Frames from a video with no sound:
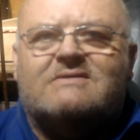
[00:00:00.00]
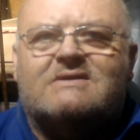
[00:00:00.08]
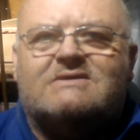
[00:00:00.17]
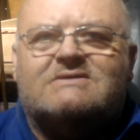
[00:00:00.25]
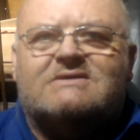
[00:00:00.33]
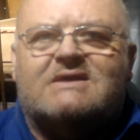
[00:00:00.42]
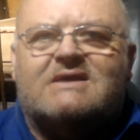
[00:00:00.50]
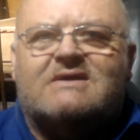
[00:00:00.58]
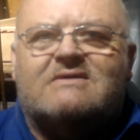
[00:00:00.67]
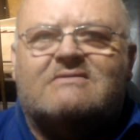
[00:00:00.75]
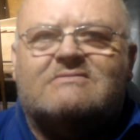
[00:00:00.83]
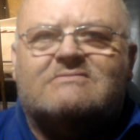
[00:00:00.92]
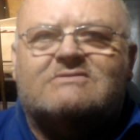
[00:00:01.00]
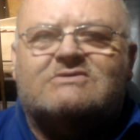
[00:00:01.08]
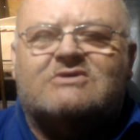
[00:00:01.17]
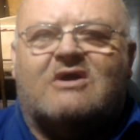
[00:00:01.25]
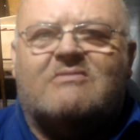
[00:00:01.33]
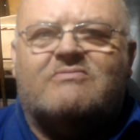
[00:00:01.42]
This year
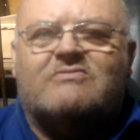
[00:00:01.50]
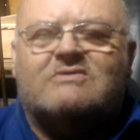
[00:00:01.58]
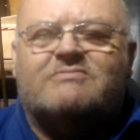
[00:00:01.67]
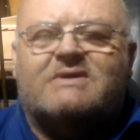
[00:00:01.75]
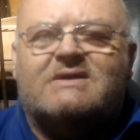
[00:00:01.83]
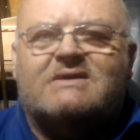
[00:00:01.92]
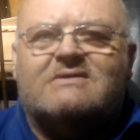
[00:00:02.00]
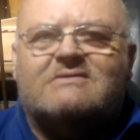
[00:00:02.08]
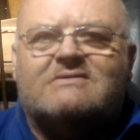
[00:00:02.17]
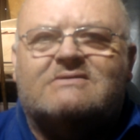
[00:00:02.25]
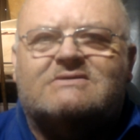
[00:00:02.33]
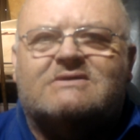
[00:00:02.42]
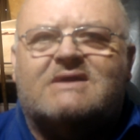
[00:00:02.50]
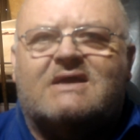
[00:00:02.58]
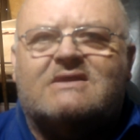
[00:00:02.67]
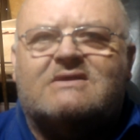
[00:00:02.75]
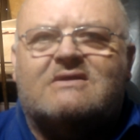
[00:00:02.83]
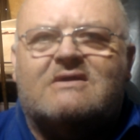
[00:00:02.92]
job will be to get